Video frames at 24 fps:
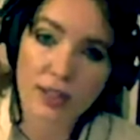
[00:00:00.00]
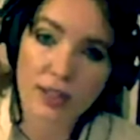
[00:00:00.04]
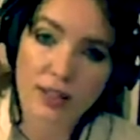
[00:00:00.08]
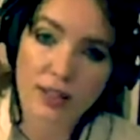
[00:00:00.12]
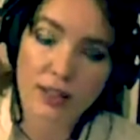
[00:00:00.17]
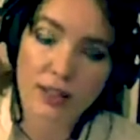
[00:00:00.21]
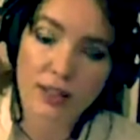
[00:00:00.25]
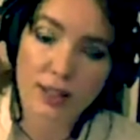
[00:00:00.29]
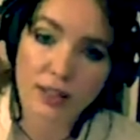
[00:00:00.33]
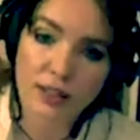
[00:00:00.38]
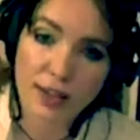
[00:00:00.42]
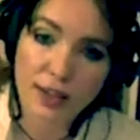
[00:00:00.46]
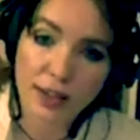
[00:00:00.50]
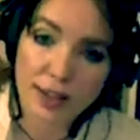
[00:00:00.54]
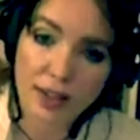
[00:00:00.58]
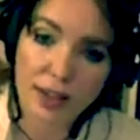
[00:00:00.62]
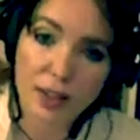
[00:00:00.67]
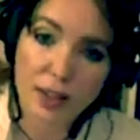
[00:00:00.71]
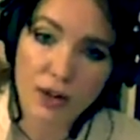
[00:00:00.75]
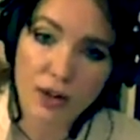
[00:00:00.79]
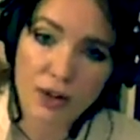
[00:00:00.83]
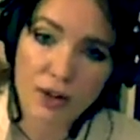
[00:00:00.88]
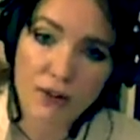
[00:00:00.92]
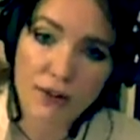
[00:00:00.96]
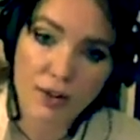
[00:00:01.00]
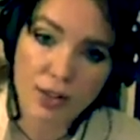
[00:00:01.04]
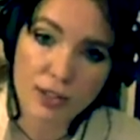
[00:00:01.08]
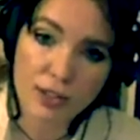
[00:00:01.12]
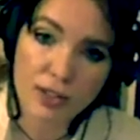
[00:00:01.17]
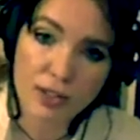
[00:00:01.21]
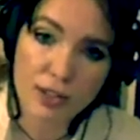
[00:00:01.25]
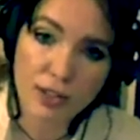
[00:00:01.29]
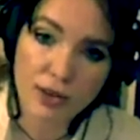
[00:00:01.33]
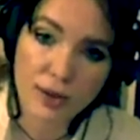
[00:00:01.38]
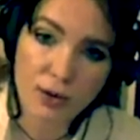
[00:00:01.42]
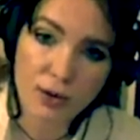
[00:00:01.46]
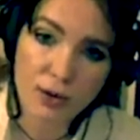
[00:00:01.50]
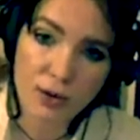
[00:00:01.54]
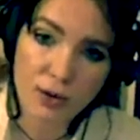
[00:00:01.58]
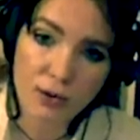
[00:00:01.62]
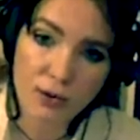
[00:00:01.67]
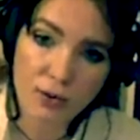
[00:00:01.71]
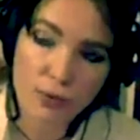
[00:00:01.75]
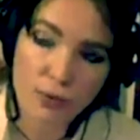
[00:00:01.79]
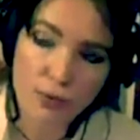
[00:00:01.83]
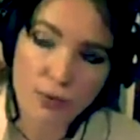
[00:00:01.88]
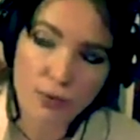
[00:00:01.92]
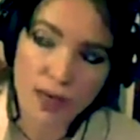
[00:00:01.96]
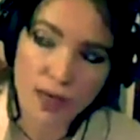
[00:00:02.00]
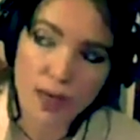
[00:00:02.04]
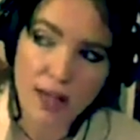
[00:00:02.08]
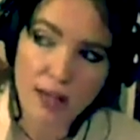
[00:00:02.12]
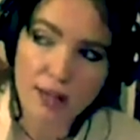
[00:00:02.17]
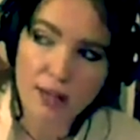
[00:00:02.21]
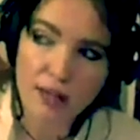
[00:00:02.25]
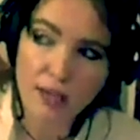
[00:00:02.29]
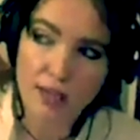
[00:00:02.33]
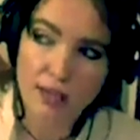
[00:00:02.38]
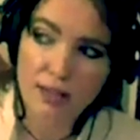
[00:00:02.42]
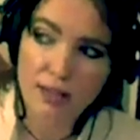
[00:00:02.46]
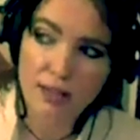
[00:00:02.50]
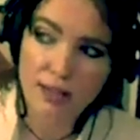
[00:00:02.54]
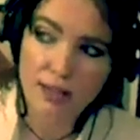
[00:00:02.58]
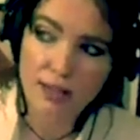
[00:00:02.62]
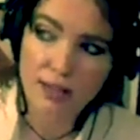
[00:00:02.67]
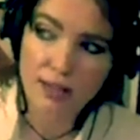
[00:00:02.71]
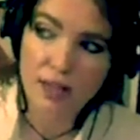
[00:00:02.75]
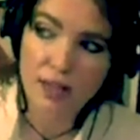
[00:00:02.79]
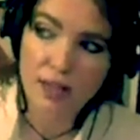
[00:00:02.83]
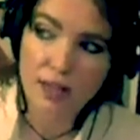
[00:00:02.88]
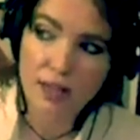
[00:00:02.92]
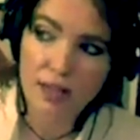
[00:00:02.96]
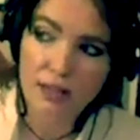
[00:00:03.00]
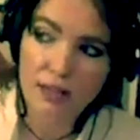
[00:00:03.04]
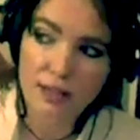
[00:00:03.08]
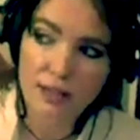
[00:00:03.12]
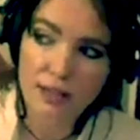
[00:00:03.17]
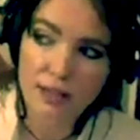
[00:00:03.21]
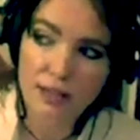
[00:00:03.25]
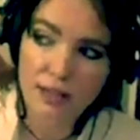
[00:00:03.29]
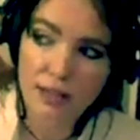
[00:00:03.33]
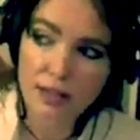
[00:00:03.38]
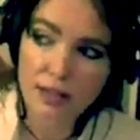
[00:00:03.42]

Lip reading: the dialogue of the soul, that is